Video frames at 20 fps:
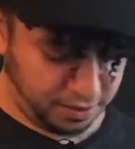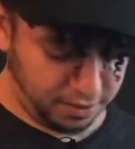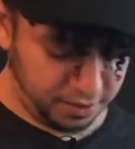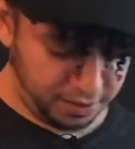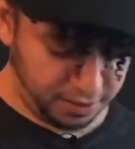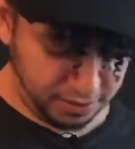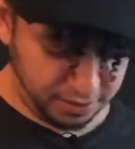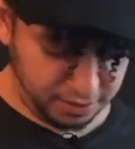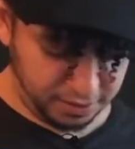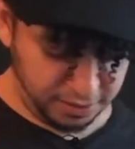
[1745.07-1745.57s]

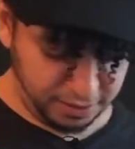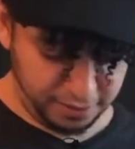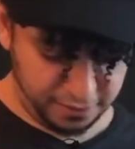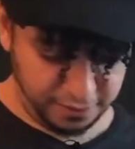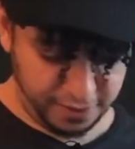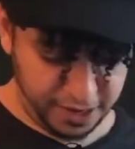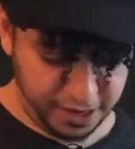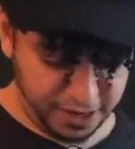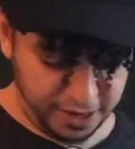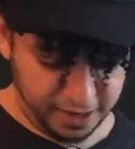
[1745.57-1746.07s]
Then get
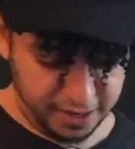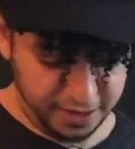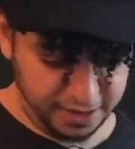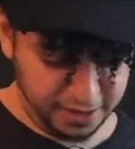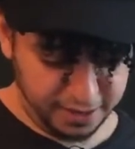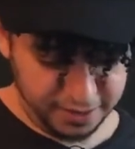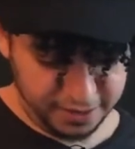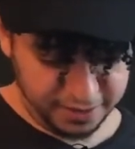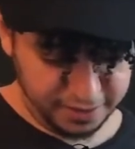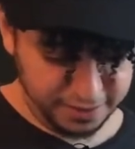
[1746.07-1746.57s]
ready
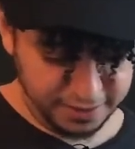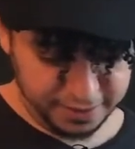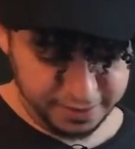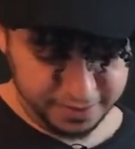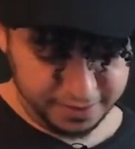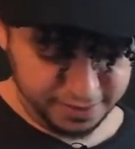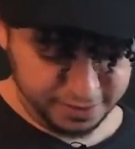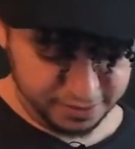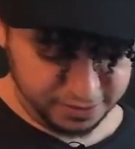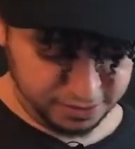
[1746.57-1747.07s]

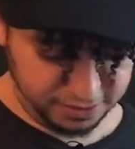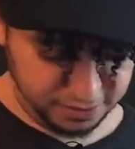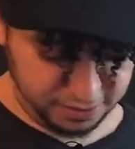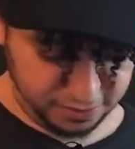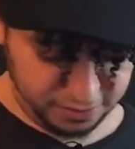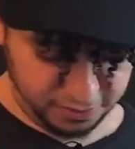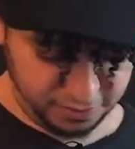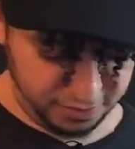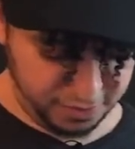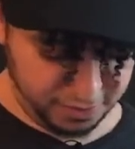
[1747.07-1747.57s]
to